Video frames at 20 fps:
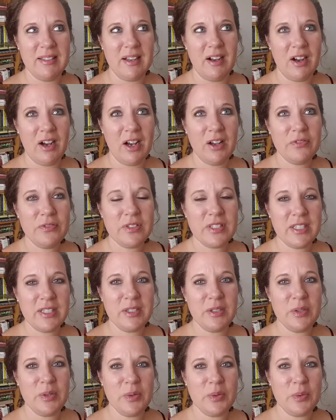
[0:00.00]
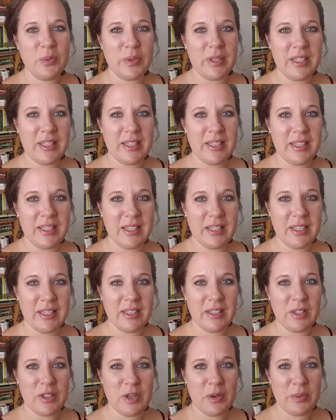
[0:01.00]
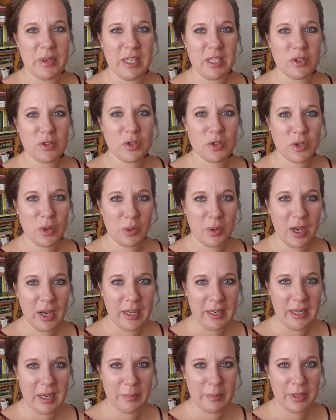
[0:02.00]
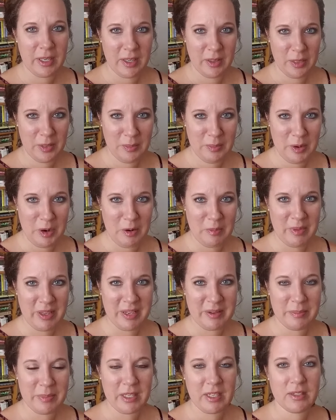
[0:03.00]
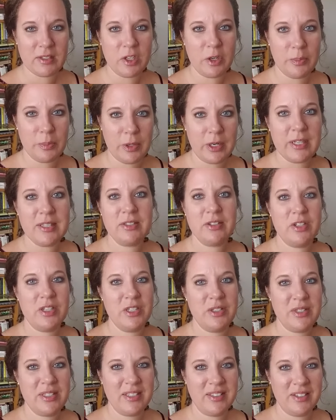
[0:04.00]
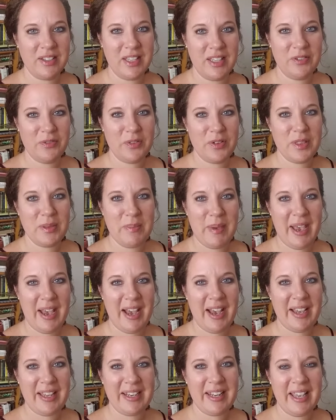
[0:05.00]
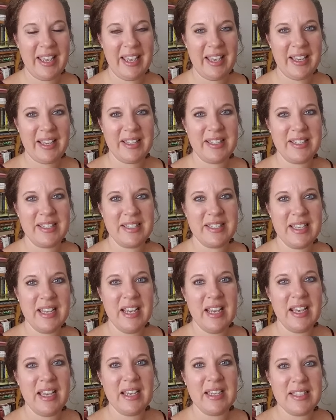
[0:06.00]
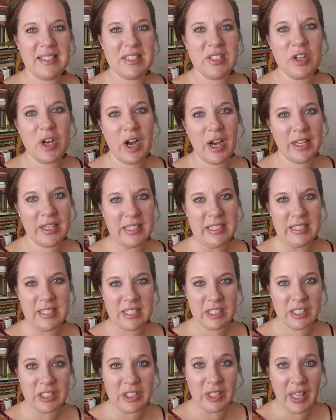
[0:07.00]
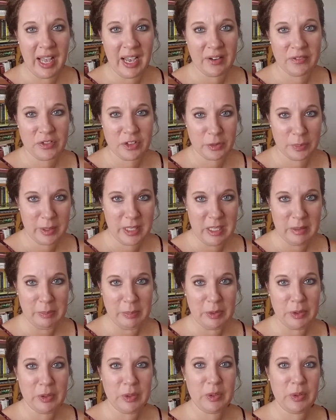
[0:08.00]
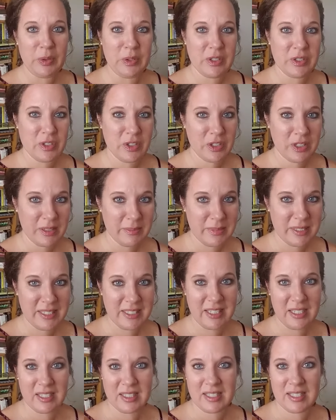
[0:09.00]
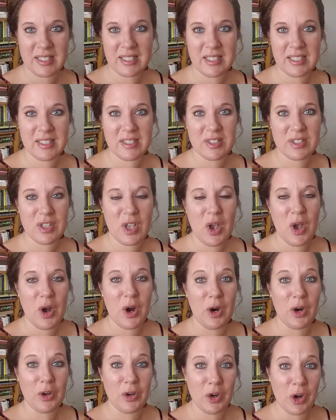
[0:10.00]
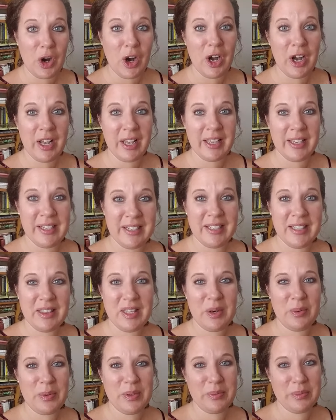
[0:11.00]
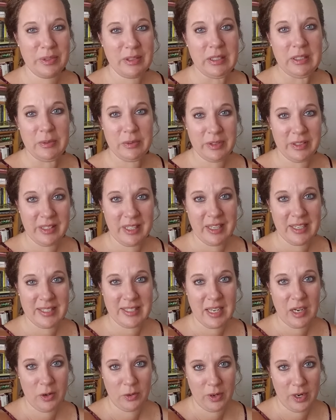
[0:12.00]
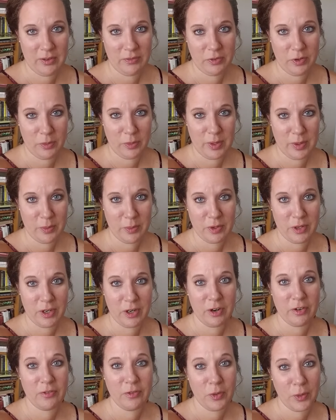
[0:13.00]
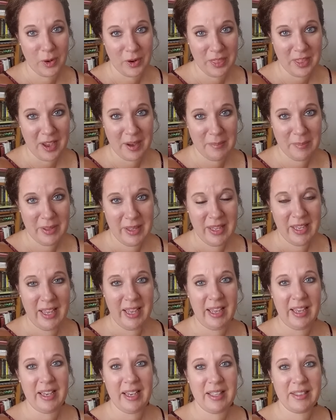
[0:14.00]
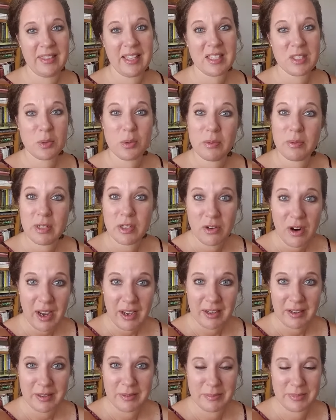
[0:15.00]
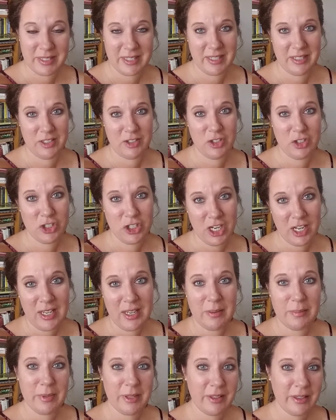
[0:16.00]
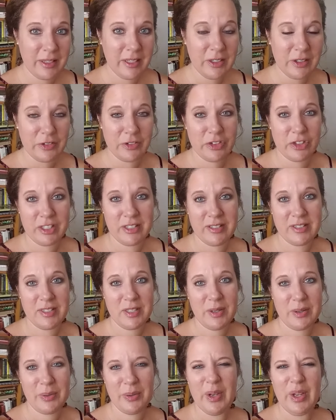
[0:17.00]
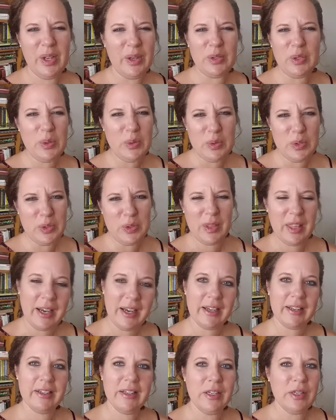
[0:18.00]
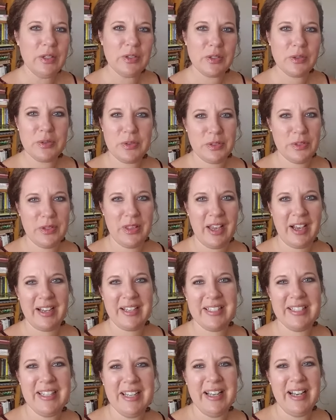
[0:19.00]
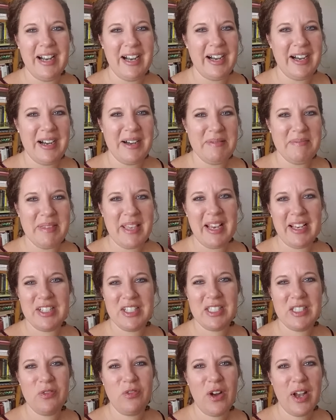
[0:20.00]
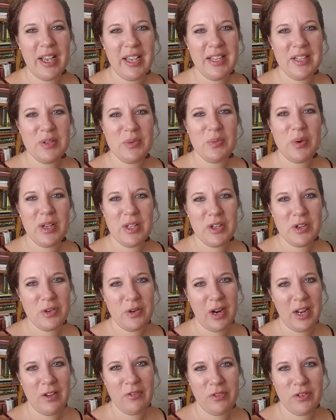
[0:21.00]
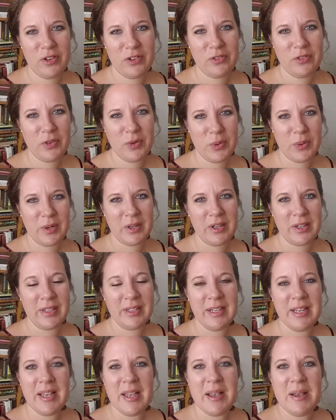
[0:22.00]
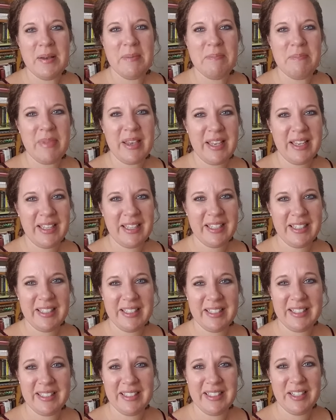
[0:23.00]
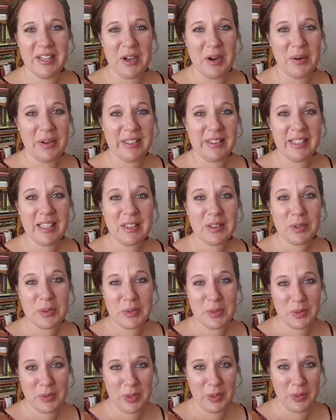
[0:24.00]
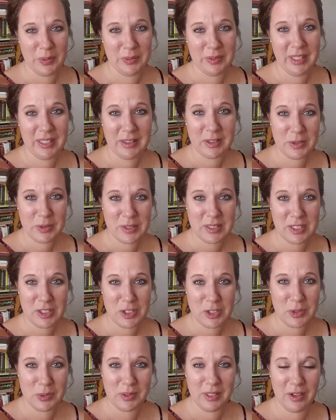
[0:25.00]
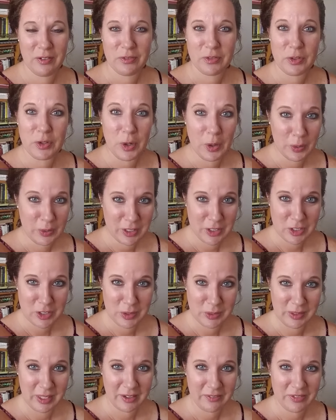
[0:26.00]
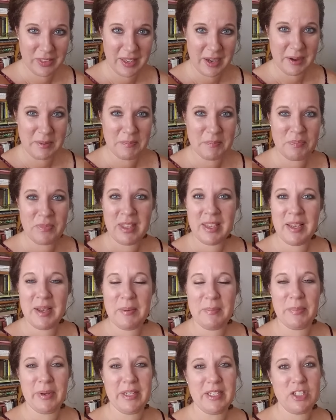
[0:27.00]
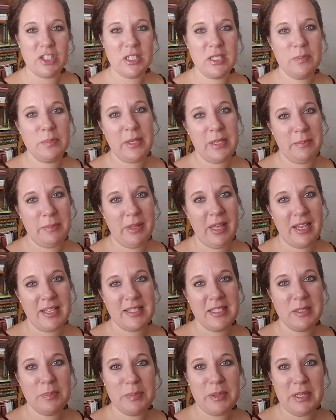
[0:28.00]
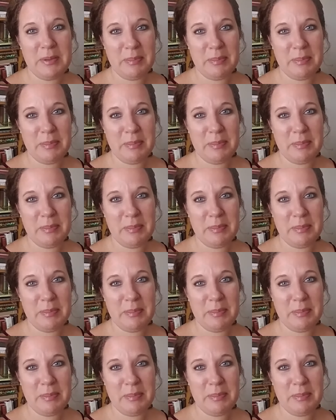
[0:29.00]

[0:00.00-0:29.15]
often we you know we get so caught up in the moment because our brains are used to looking for the bad and it's not until after people or circumstances are gone that we really realize how grateful we were for them and that's where regret comes in and shame and guilt and so don't do that don't do that um, yeah just find what you're grateful for make it you know and let those know let those that you love know that you love them but just be blessed. Be